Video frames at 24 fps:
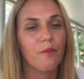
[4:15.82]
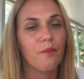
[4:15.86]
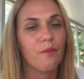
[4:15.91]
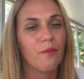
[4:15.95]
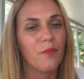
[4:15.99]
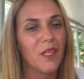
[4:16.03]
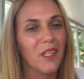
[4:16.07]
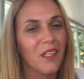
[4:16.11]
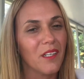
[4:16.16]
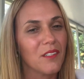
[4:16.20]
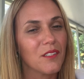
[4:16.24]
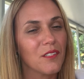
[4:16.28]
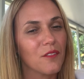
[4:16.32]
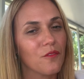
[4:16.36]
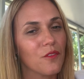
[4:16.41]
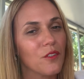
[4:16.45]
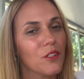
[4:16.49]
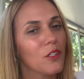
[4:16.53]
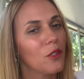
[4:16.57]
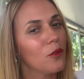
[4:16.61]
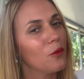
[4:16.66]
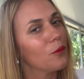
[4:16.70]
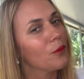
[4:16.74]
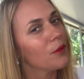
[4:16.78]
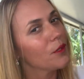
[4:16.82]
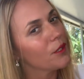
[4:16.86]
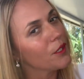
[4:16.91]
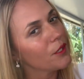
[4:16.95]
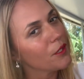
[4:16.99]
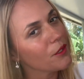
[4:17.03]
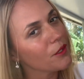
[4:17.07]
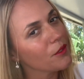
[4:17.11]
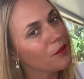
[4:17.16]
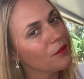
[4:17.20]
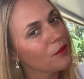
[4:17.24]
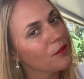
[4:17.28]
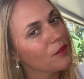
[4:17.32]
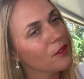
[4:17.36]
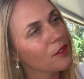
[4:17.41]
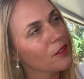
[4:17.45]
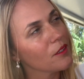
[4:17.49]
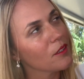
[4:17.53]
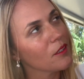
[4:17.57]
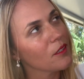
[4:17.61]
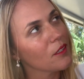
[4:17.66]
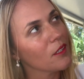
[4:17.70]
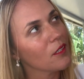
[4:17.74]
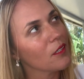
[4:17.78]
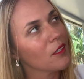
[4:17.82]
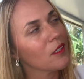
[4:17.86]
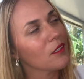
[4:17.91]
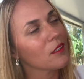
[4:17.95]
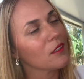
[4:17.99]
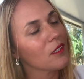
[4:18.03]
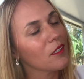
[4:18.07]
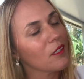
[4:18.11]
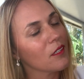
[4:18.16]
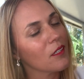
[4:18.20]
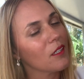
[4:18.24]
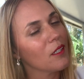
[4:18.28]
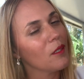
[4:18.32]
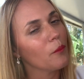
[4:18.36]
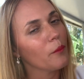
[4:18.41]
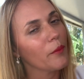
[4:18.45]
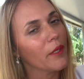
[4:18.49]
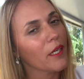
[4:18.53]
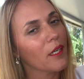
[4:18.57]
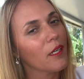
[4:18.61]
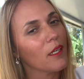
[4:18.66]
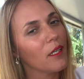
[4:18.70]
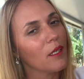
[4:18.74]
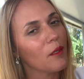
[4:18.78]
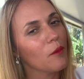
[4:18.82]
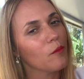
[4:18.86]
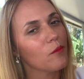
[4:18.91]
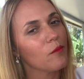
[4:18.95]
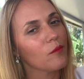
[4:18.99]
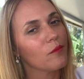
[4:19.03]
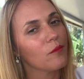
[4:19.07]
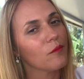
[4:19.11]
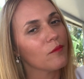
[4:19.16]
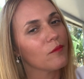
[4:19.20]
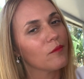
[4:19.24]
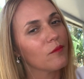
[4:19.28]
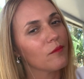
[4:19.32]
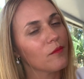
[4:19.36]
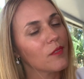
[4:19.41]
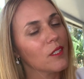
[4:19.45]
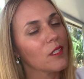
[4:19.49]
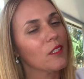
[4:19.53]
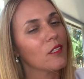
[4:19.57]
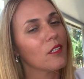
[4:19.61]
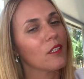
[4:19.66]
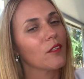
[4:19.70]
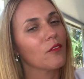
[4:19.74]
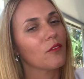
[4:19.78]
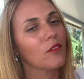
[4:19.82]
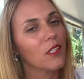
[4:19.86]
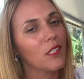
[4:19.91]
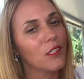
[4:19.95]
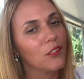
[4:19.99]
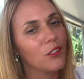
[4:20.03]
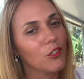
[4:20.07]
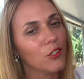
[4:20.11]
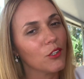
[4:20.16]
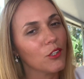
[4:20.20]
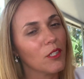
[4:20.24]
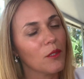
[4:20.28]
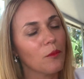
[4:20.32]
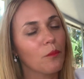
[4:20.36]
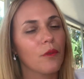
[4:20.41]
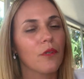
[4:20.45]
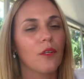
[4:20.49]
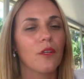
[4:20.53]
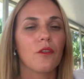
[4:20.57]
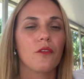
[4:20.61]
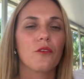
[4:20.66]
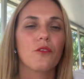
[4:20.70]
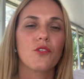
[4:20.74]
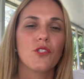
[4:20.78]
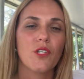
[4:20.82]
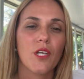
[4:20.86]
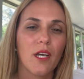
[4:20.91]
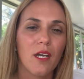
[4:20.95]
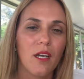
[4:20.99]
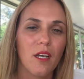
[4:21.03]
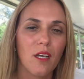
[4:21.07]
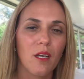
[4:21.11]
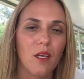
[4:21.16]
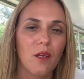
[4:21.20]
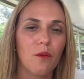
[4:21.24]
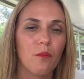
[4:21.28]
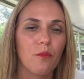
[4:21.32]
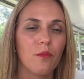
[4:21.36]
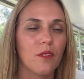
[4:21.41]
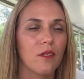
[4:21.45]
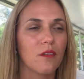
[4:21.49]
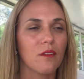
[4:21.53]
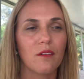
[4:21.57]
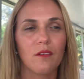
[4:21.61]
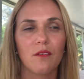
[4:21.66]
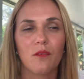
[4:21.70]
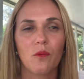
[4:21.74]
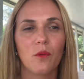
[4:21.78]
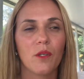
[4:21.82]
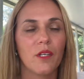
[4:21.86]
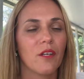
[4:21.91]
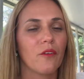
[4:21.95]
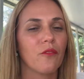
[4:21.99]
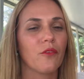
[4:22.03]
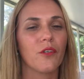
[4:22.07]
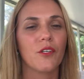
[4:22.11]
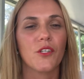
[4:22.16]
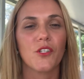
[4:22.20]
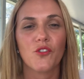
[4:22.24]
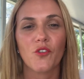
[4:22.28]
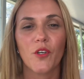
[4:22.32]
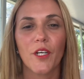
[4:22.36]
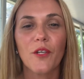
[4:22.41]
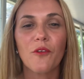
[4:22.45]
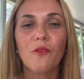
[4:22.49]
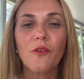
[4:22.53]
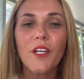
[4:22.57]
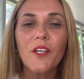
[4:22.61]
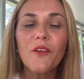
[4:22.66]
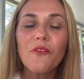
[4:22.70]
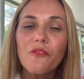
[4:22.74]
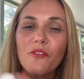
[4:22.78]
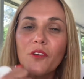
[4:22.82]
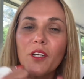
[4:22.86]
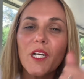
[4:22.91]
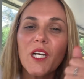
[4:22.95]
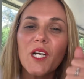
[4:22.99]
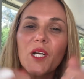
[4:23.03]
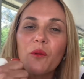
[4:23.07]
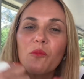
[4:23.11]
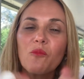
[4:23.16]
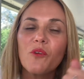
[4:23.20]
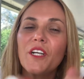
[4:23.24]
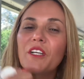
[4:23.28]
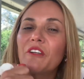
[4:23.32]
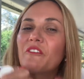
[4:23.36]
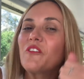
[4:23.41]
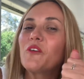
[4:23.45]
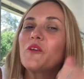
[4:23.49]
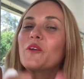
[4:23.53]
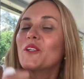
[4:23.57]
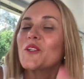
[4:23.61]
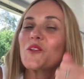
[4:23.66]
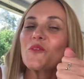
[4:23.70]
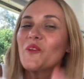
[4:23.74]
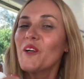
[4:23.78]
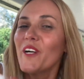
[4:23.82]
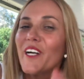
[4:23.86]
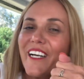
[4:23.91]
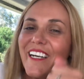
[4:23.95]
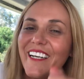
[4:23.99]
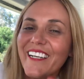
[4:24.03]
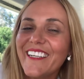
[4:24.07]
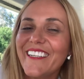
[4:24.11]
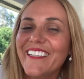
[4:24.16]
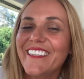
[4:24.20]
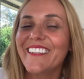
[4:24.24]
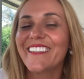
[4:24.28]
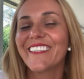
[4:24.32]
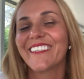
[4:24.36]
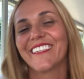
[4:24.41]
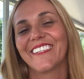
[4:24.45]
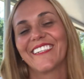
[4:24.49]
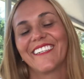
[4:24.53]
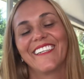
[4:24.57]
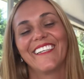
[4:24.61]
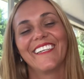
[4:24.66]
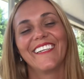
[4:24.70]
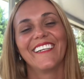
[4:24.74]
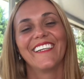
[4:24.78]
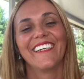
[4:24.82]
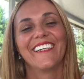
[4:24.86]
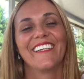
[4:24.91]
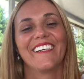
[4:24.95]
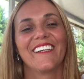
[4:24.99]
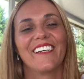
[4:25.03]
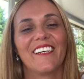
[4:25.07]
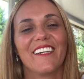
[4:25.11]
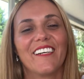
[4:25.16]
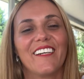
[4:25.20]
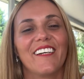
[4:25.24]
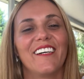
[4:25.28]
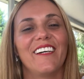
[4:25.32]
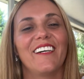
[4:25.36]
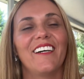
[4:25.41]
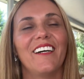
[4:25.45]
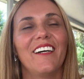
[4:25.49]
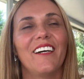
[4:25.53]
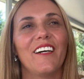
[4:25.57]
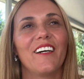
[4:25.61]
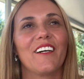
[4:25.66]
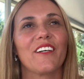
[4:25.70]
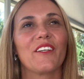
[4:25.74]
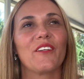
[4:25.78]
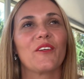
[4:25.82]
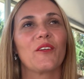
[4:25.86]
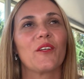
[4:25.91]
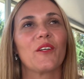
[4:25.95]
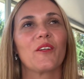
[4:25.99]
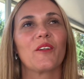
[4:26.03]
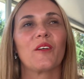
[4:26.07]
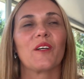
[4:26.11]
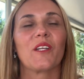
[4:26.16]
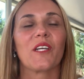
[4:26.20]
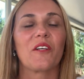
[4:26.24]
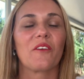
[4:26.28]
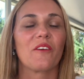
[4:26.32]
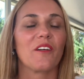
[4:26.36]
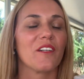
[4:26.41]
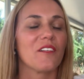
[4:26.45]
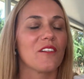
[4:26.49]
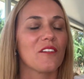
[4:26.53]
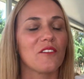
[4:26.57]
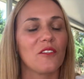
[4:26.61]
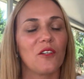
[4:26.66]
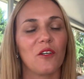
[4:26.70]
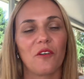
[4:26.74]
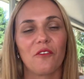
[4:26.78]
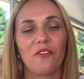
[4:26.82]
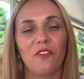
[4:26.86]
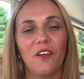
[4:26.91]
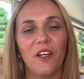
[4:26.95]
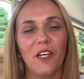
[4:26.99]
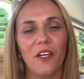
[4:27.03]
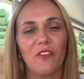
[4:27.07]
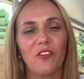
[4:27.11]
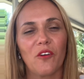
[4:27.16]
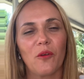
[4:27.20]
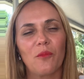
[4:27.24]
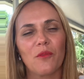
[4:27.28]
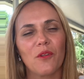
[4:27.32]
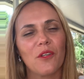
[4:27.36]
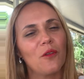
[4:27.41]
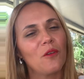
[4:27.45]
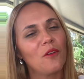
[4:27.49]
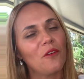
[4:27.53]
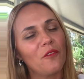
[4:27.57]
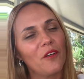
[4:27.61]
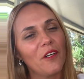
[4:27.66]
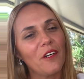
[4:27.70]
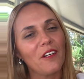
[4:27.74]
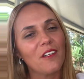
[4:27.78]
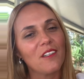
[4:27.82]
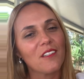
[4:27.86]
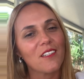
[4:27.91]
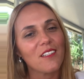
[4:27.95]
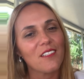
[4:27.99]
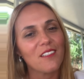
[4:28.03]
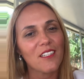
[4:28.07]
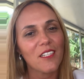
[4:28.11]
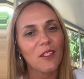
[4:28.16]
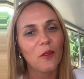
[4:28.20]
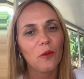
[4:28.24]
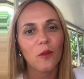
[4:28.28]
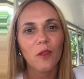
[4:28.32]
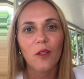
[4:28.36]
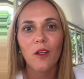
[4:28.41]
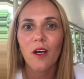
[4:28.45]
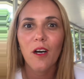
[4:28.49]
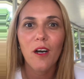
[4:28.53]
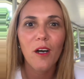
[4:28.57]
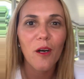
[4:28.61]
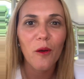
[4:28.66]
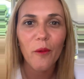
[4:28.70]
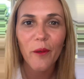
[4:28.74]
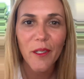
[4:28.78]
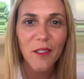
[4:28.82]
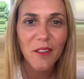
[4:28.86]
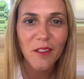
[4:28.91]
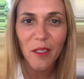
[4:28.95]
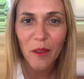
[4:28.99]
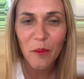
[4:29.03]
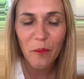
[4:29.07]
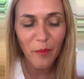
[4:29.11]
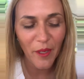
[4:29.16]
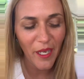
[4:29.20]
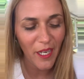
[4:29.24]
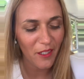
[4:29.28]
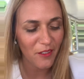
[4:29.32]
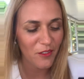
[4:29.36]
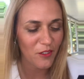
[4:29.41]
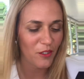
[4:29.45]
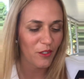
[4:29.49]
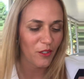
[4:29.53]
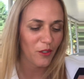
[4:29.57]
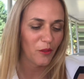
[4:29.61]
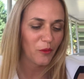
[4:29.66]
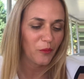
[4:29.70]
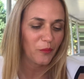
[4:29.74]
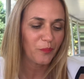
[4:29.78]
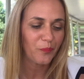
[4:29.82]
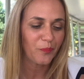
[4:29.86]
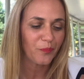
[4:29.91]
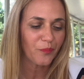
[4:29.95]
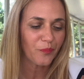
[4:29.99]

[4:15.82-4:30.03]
Because if you don't learn, it's going to come back up in another relationship, another job, and whatever you're trying to run from. Run, Forrest, run. Oh, you can only run so far from the universe because it will always come back to you.